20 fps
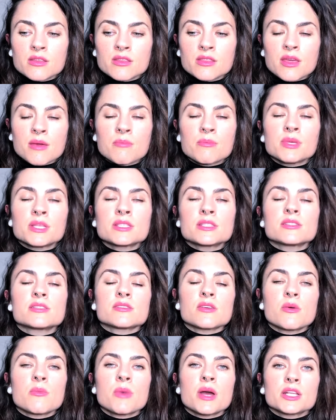that means
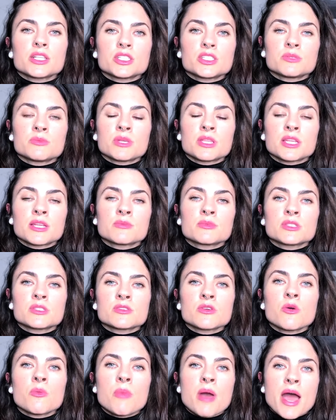so much to me, that I'm
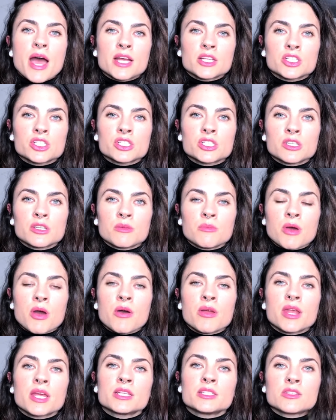so passionate
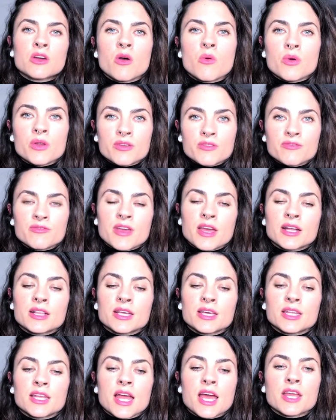about, and I don't want to fail
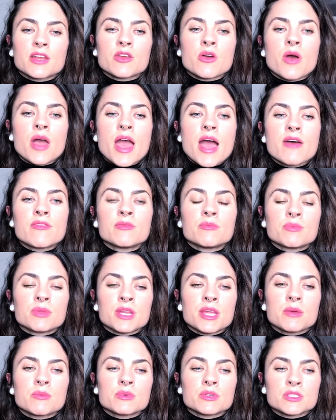at it. I know I haven't
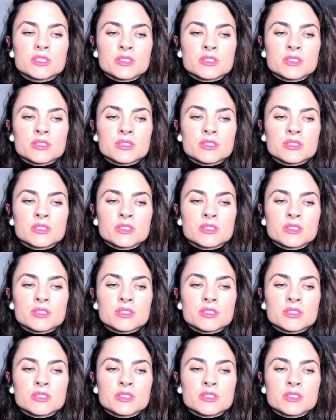been able